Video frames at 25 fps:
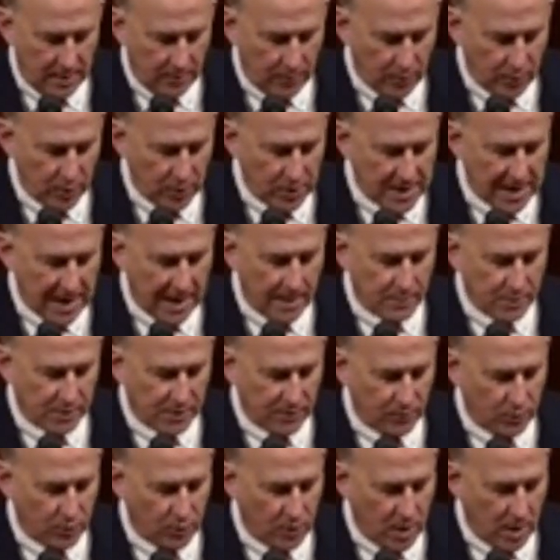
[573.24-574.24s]
there
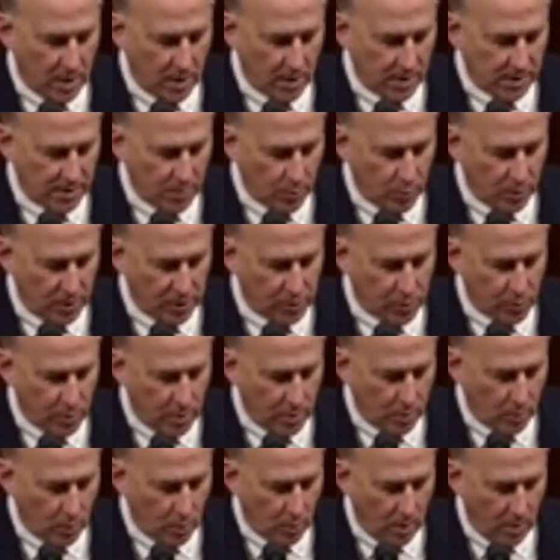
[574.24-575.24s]
seems to be a
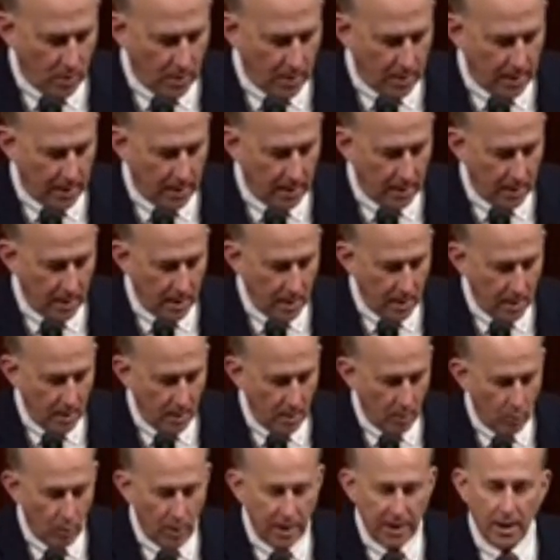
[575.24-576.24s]
correlation between
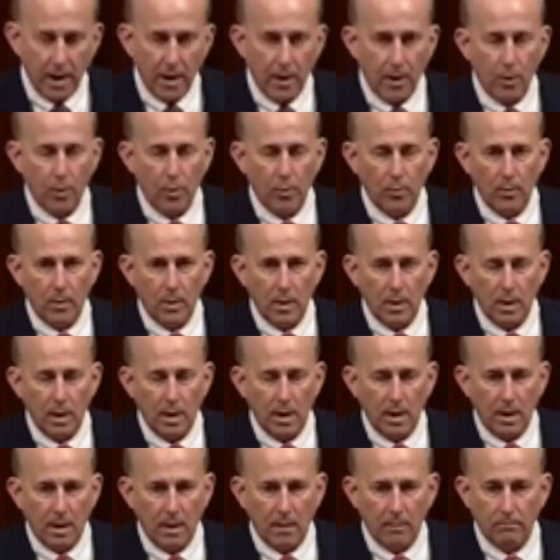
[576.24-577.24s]
people
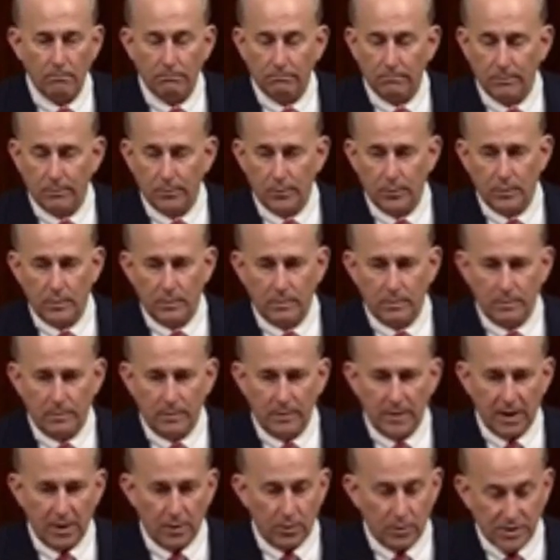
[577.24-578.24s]
committing suicide,
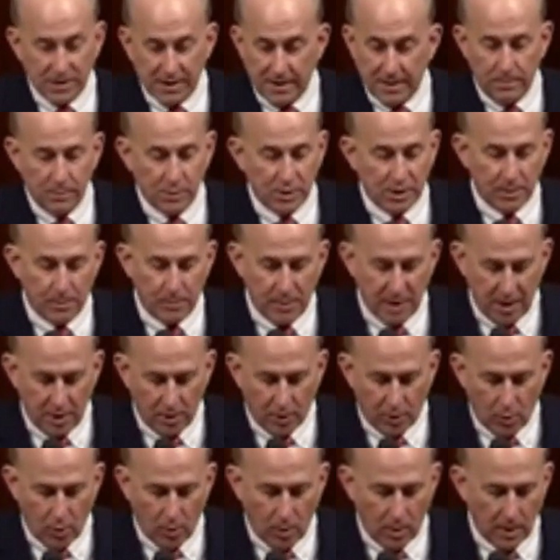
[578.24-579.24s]
many of
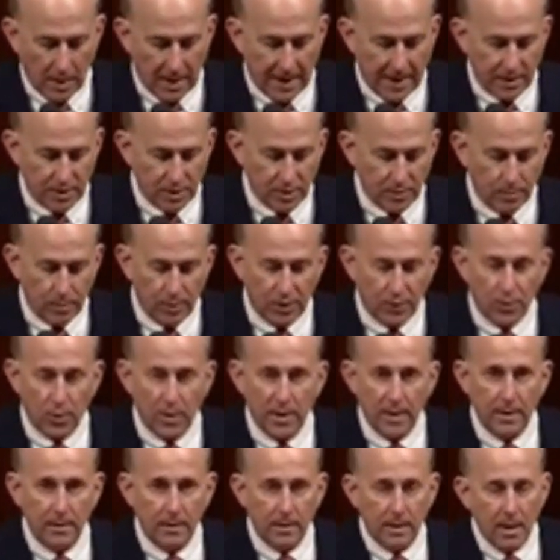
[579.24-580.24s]
the
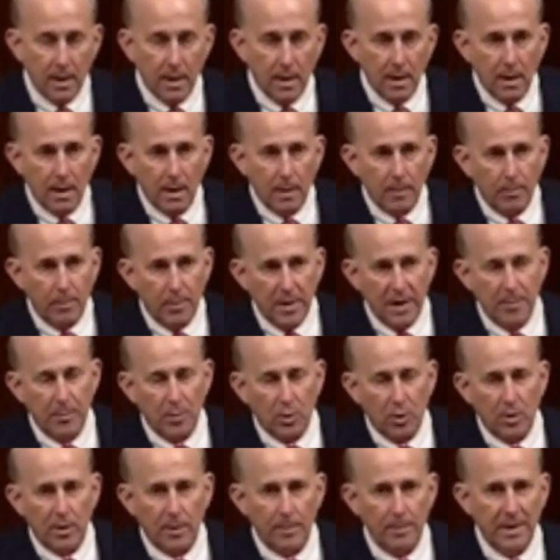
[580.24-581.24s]
medications that are
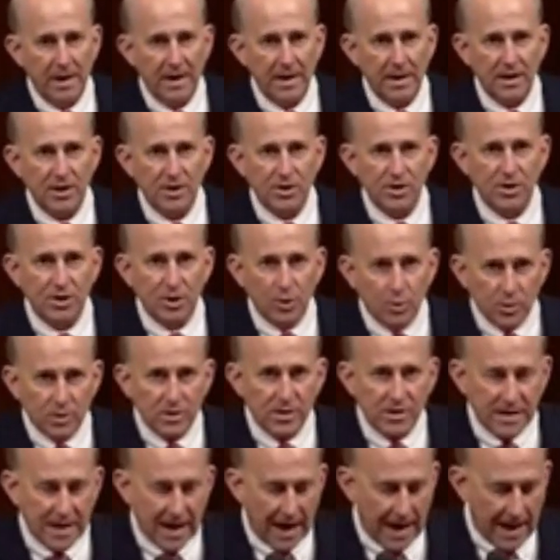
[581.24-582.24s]
prescribed to
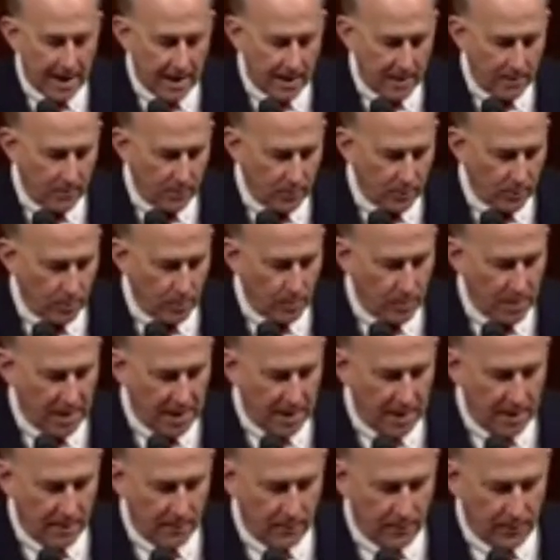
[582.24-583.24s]
kids
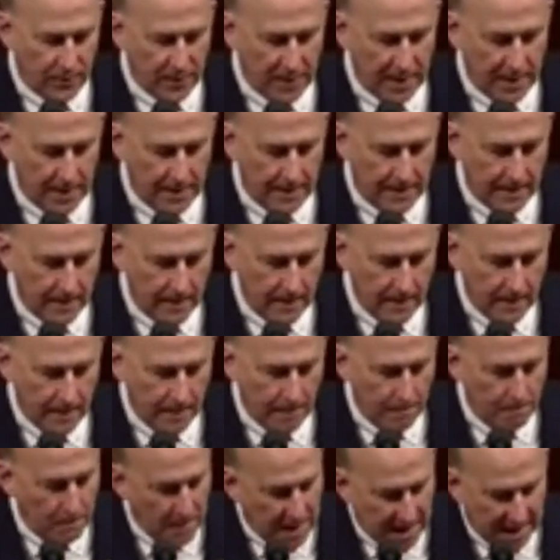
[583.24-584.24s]
who feel
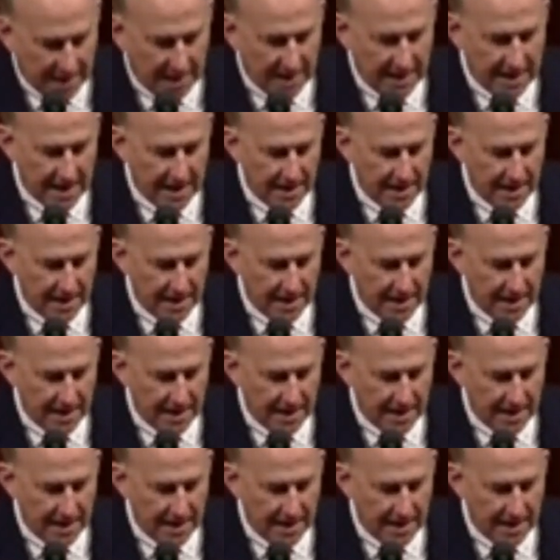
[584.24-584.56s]
troubled.